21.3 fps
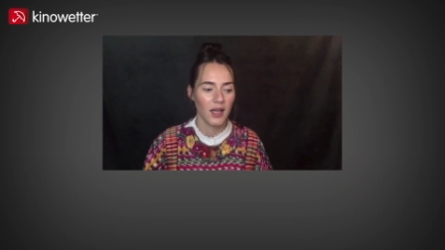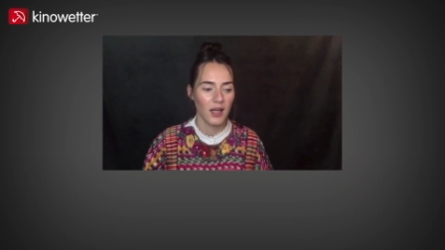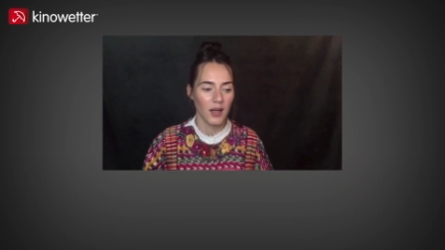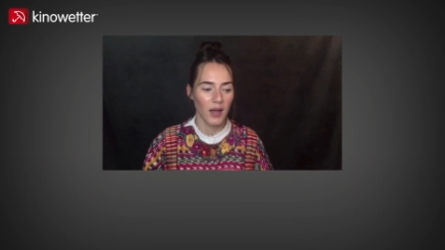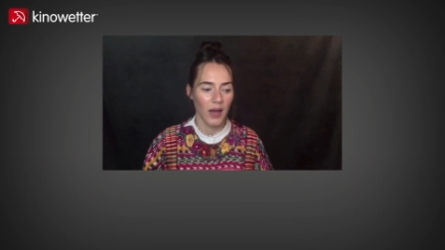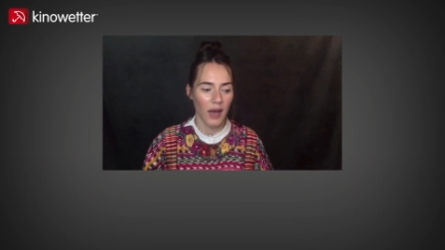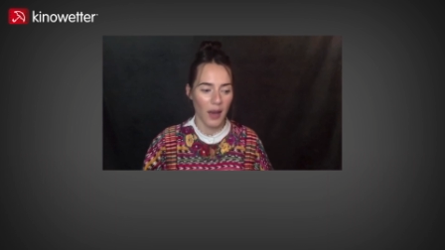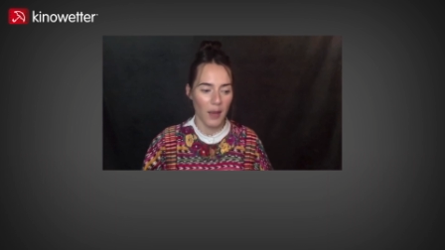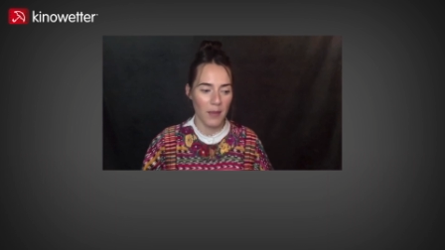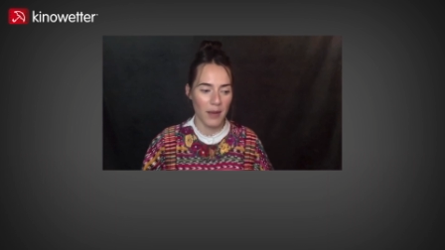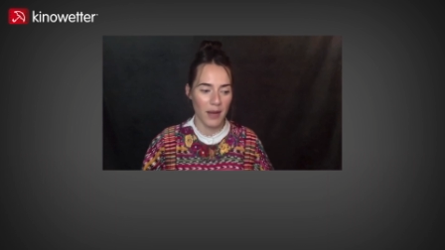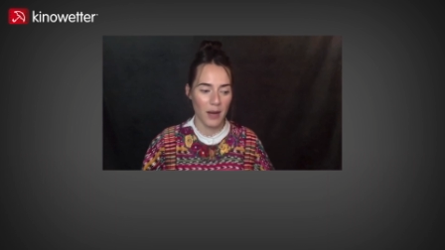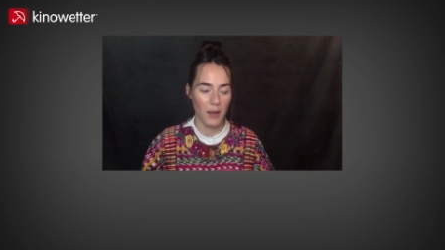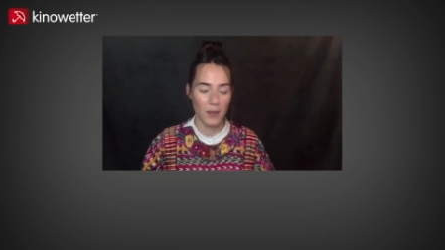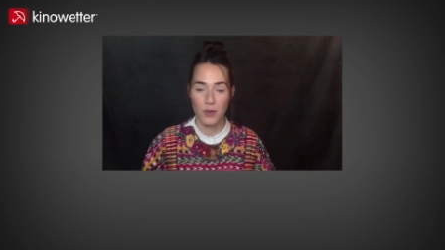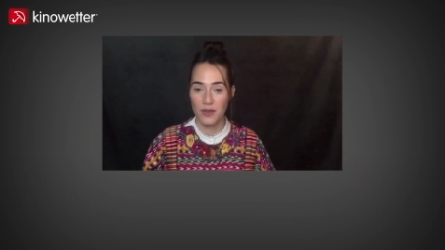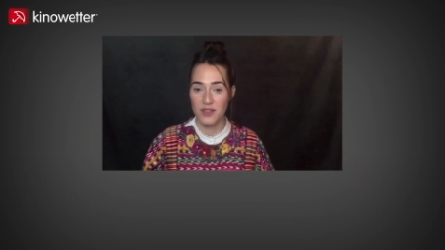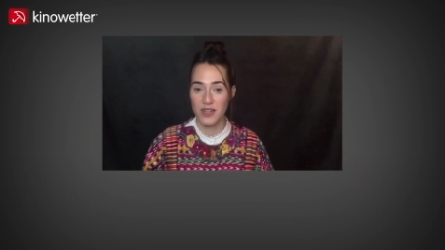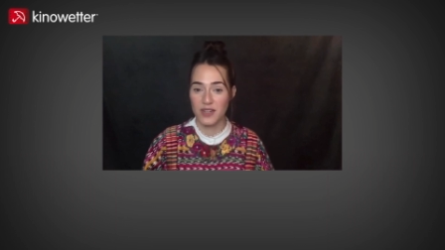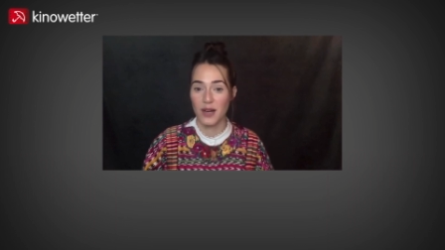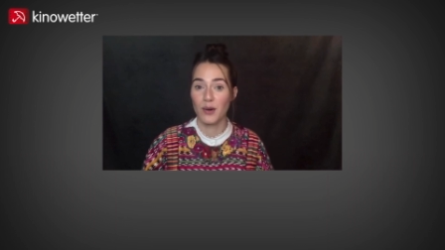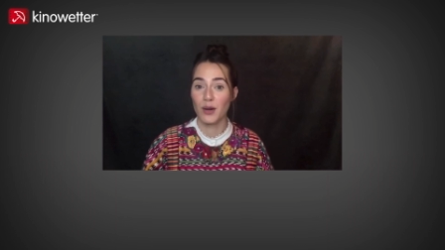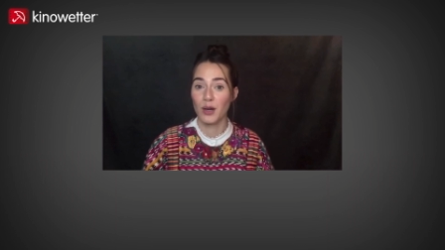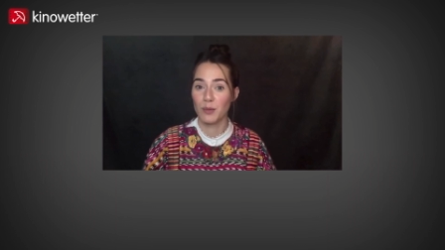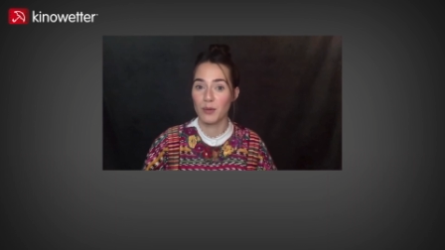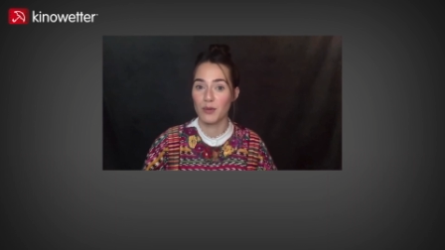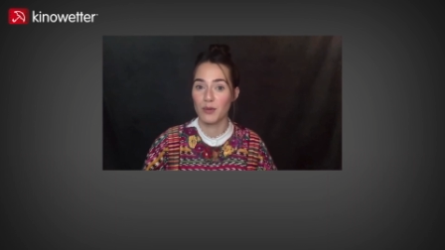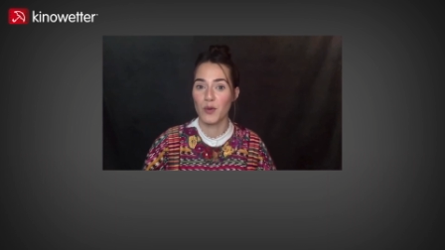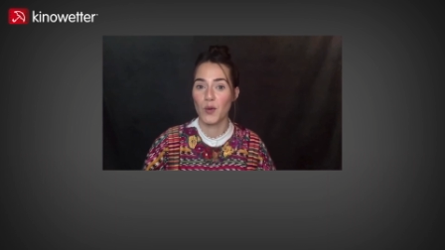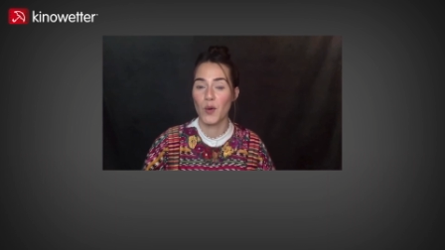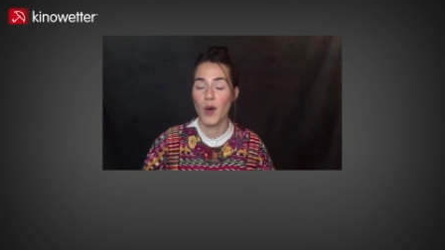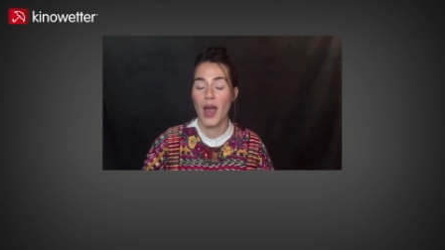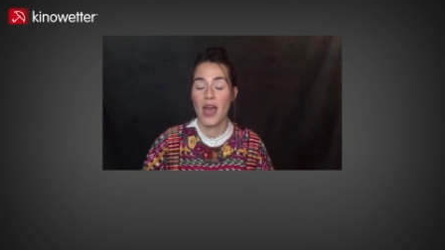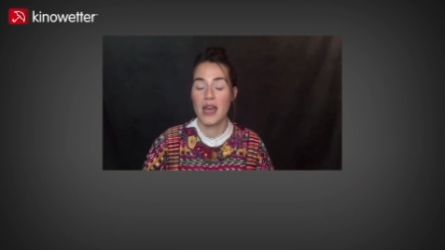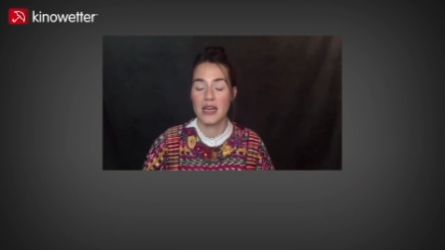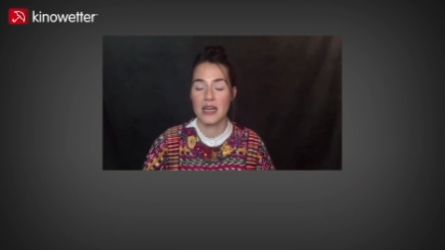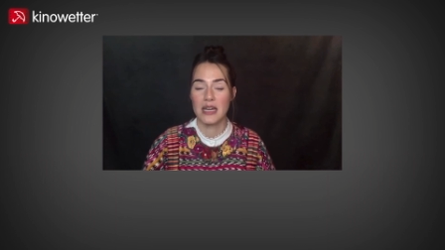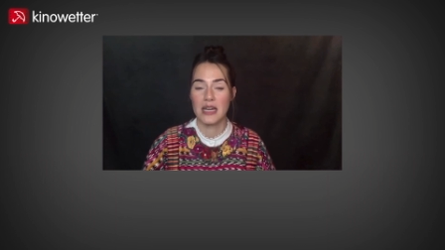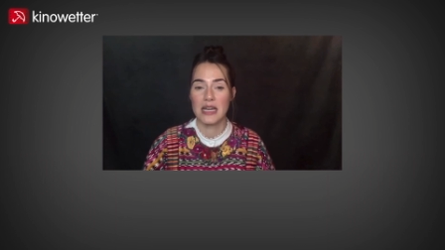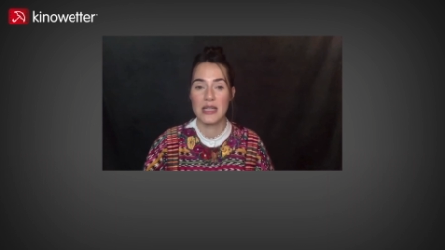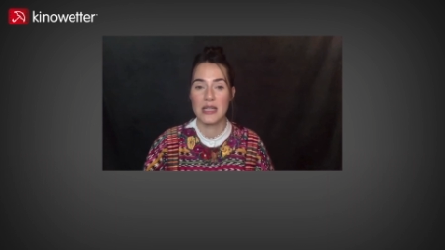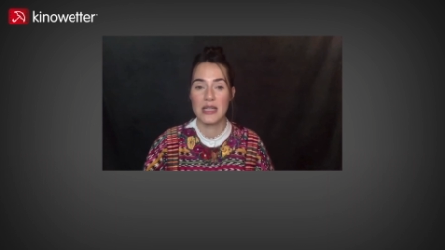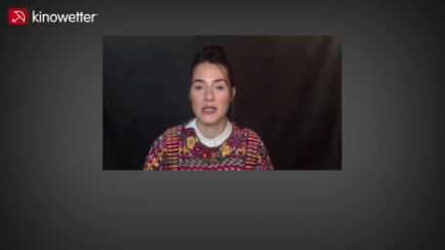I met up with Derek beforehand, and
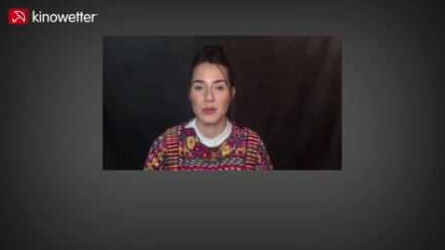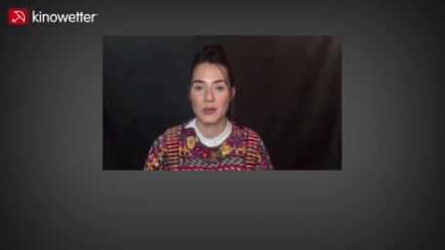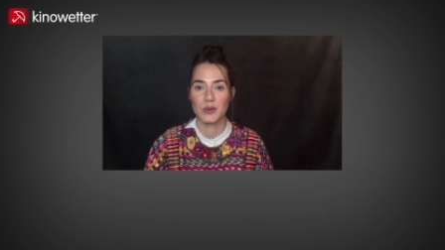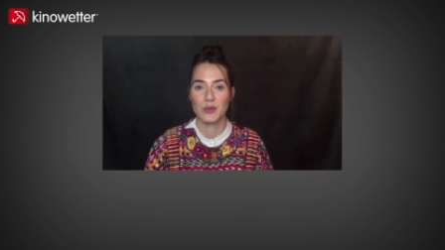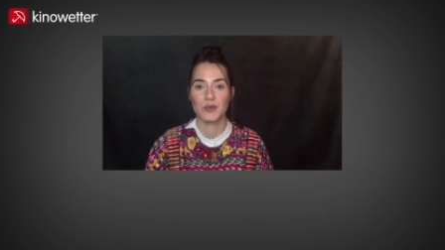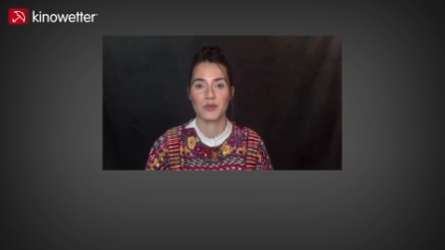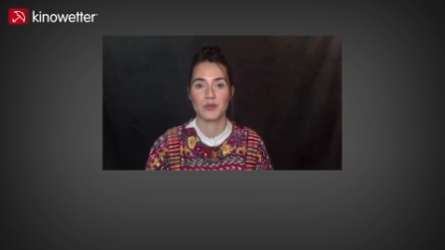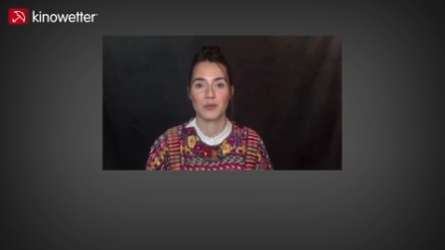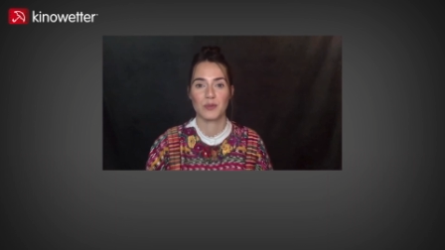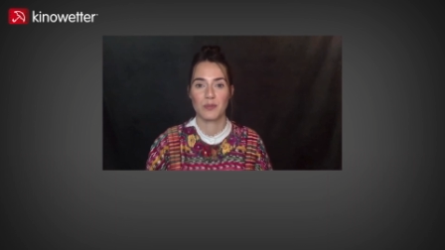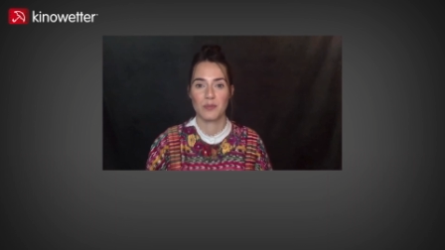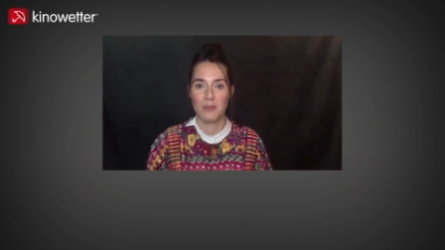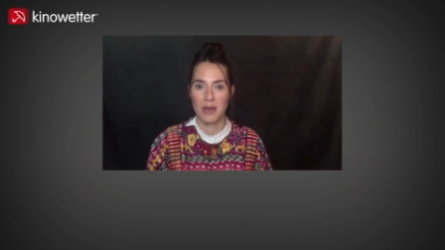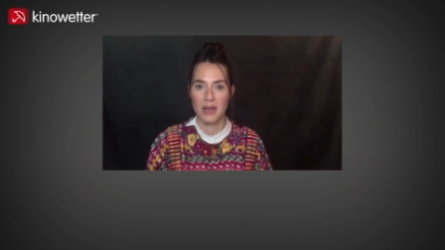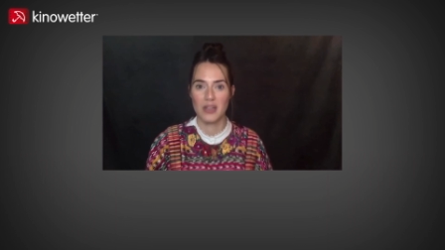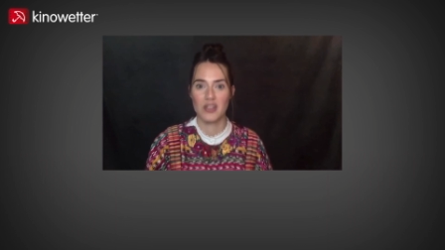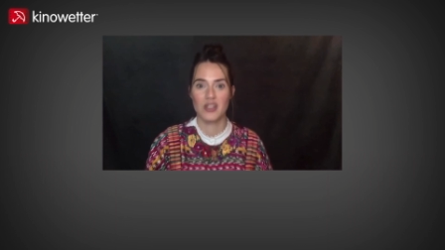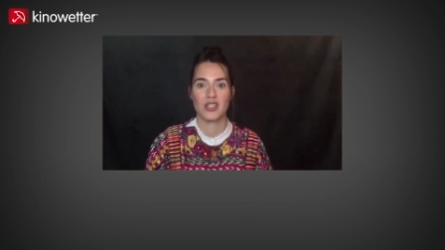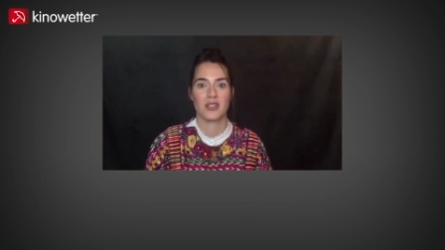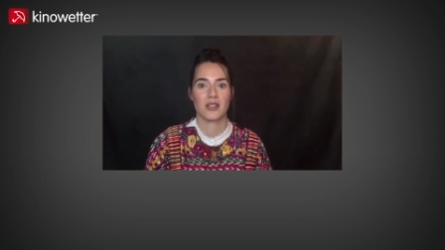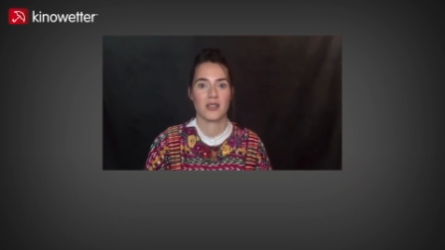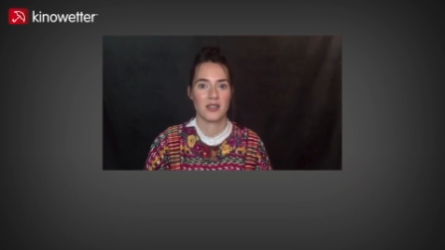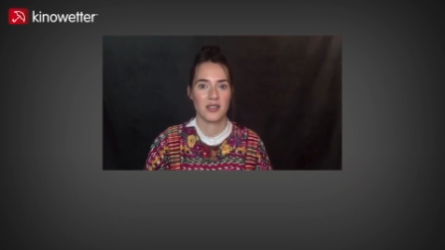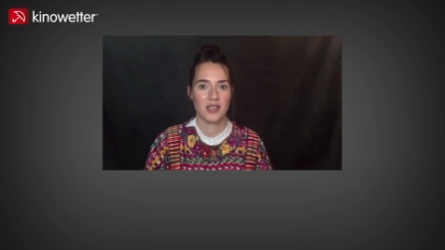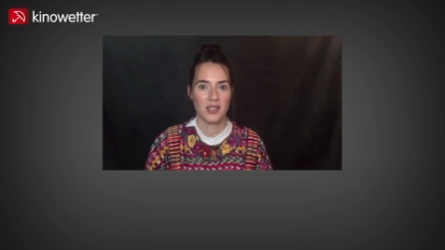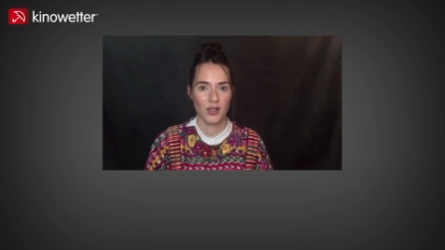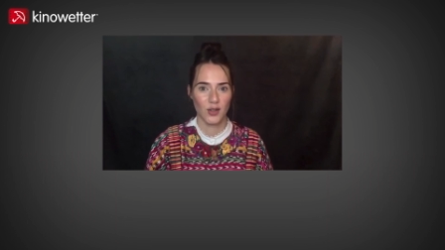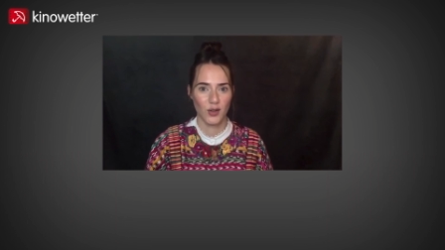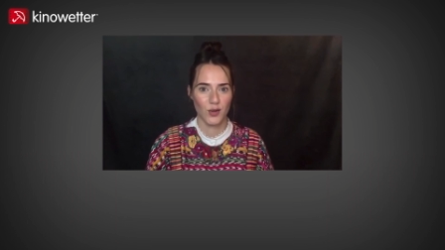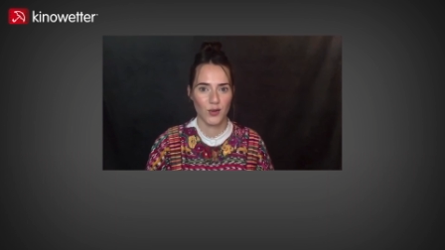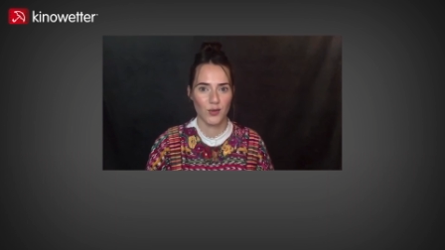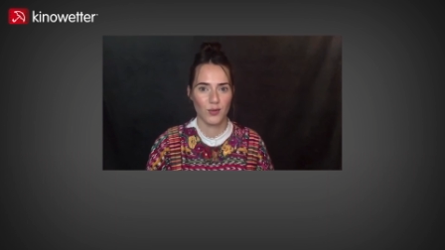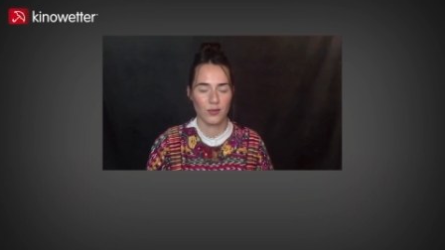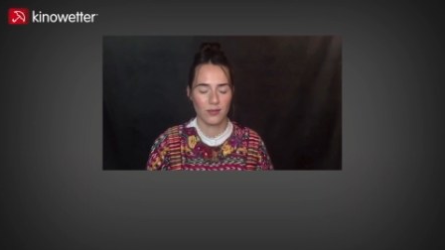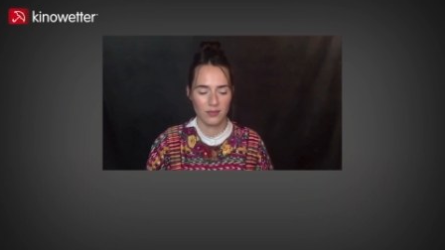he sort of mentioned, you know,